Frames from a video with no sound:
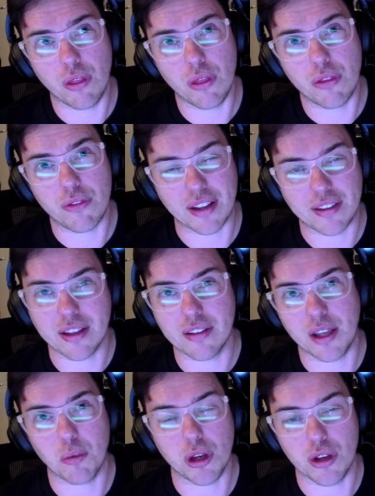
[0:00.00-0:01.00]

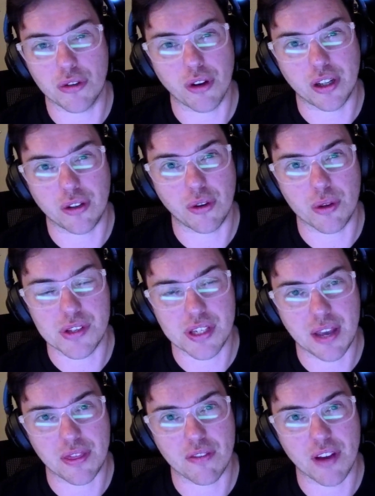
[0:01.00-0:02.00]
technically what you're trying to do is
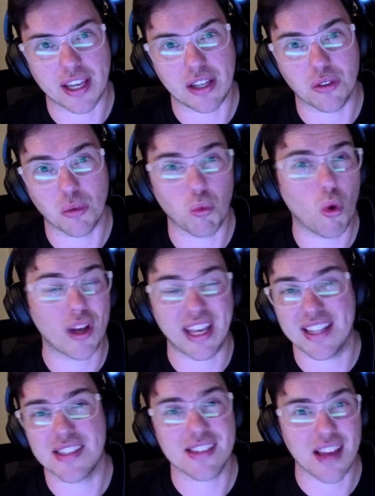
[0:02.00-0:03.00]
get the Viking to walk
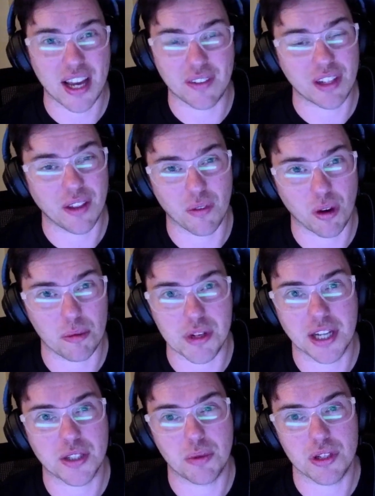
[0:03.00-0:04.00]
inside of another
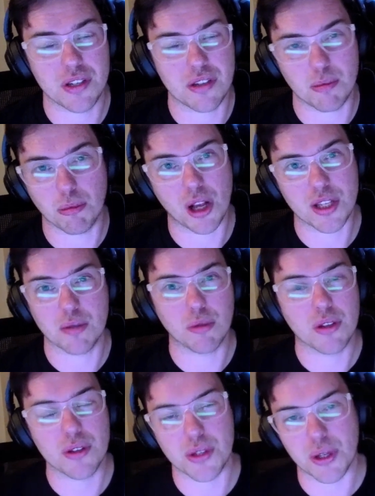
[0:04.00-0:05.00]
object, which is
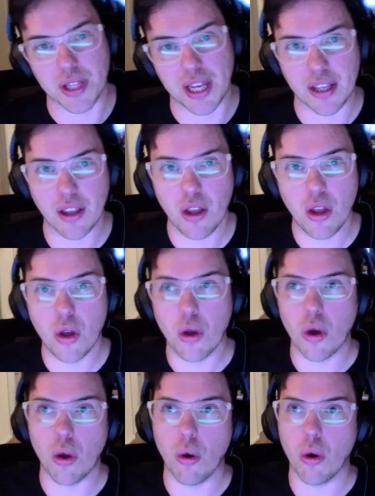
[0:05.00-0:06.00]
impossible. So like,
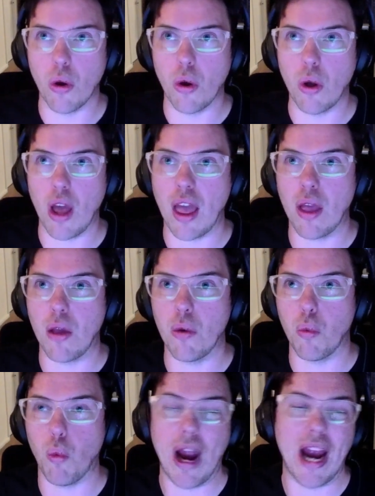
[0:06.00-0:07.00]

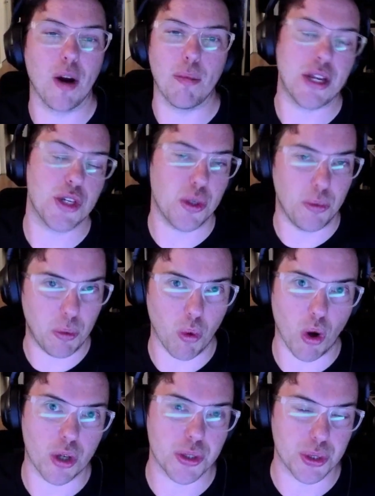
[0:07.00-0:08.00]
whereabouts should we
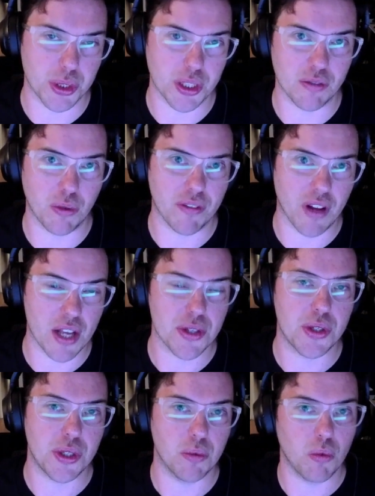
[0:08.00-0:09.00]
walk to if we've
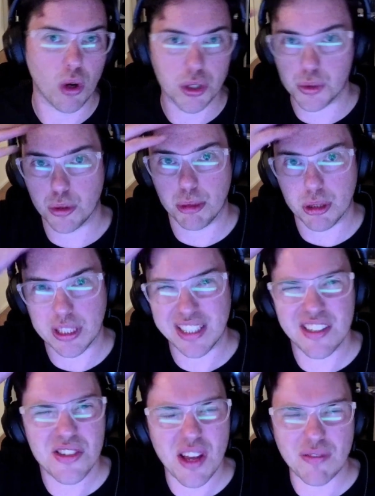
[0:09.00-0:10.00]
asked you to walk to a building?
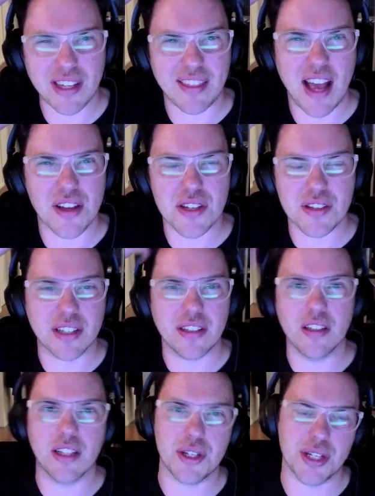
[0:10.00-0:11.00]
Stuff like that, just like
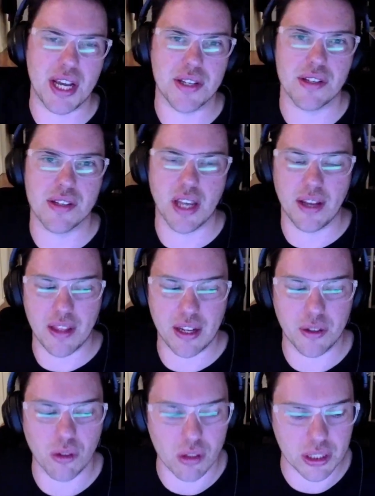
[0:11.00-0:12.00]
little edge cases, and getting
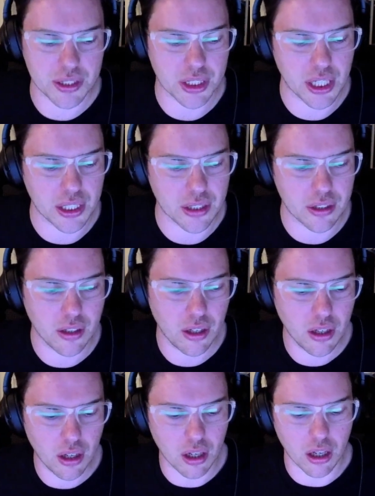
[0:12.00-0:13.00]
that all integrated
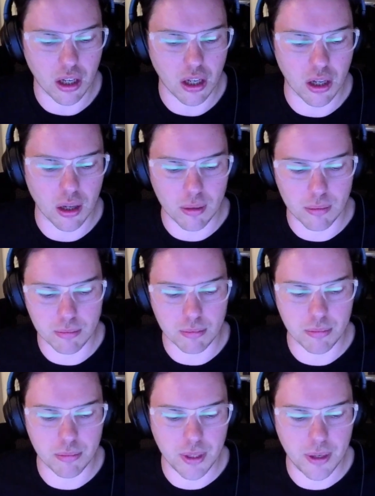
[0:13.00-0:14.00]

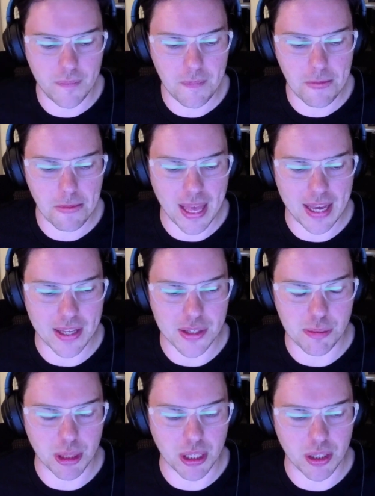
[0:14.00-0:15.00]
has
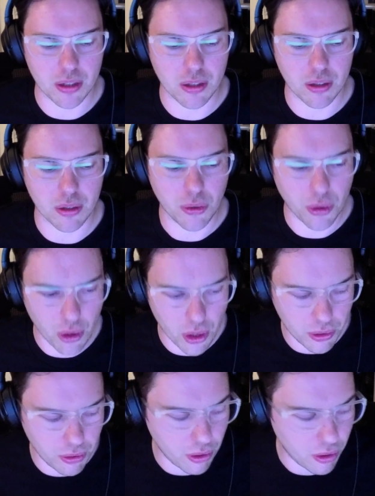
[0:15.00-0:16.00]
been good.